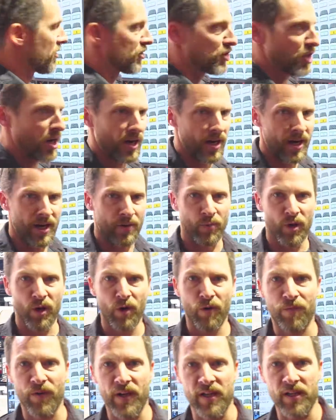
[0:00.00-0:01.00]
tyre and
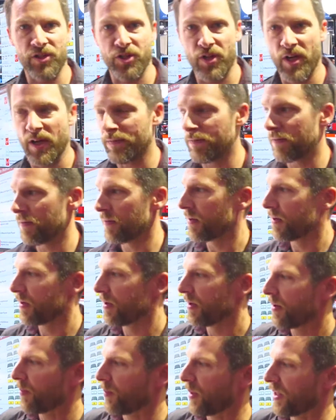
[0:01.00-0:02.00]
wheel fitting stuff.
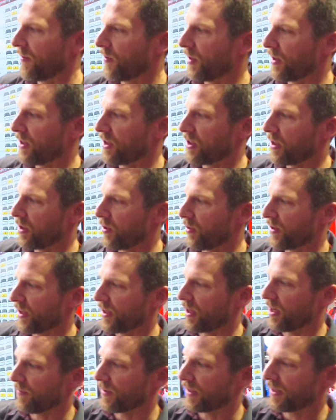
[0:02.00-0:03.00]
But they've got this little
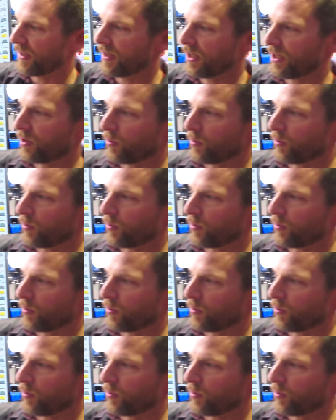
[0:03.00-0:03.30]
thing over here,